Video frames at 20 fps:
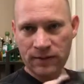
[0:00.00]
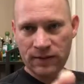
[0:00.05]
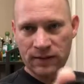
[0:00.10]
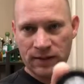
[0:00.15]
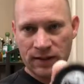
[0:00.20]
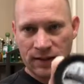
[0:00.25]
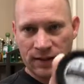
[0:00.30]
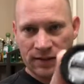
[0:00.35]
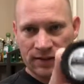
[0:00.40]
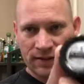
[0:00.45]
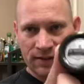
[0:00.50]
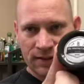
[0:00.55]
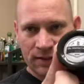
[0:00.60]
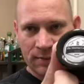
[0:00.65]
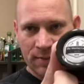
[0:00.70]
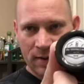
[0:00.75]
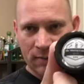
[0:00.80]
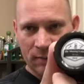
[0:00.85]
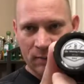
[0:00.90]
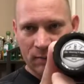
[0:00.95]
TSC
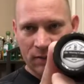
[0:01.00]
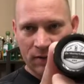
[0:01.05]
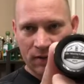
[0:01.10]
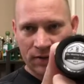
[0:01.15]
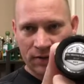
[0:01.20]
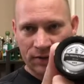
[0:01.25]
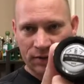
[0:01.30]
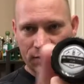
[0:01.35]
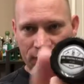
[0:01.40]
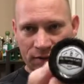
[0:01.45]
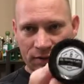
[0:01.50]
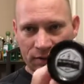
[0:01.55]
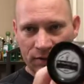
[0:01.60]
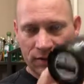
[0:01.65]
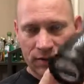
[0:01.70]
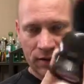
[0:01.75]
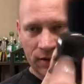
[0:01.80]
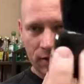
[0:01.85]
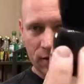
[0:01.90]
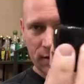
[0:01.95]
member brush.
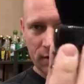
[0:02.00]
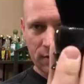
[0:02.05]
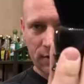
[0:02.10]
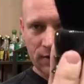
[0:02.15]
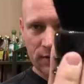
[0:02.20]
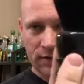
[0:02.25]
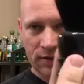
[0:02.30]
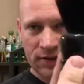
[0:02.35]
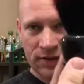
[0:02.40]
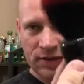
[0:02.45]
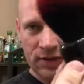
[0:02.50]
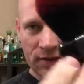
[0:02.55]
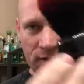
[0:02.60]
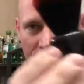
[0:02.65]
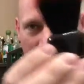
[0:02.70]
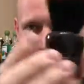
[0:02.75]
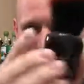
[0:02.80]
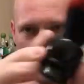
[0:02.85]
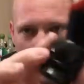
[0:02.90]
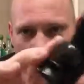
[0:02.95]
This is the
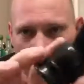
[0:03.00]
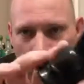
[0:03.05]
Count